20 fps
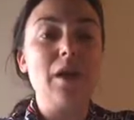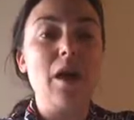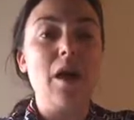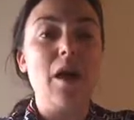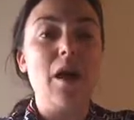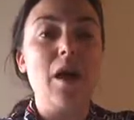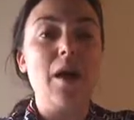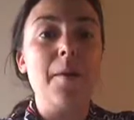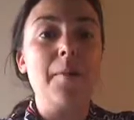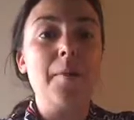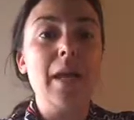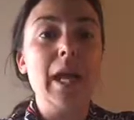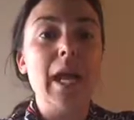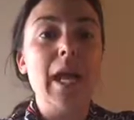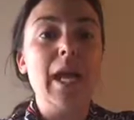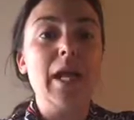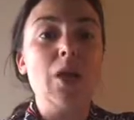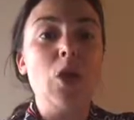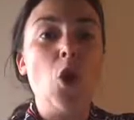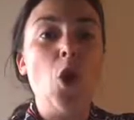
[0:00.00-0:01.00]

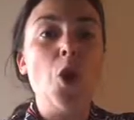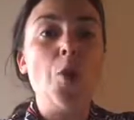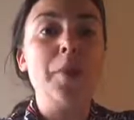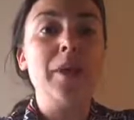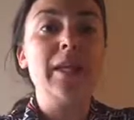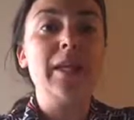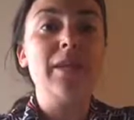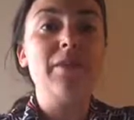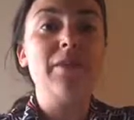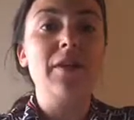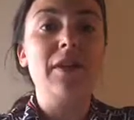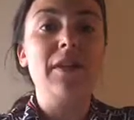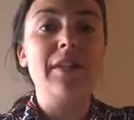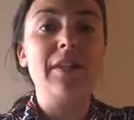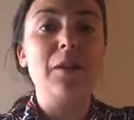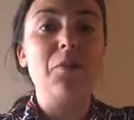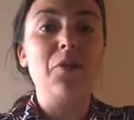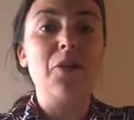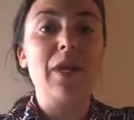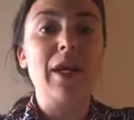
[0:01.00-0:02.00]
at home and giving
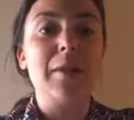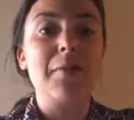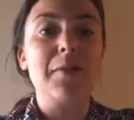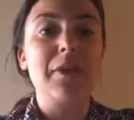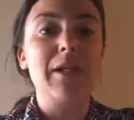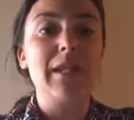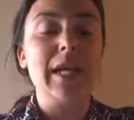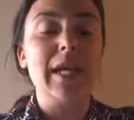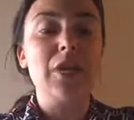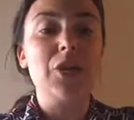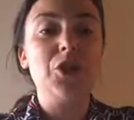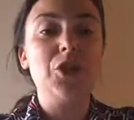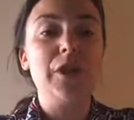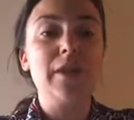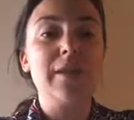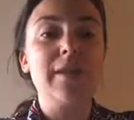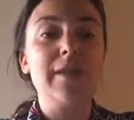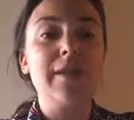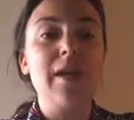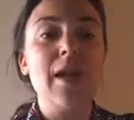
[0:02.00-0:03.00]
some
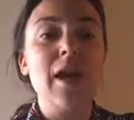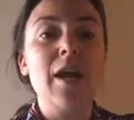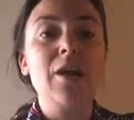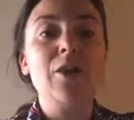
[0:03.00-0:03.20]
recommendations.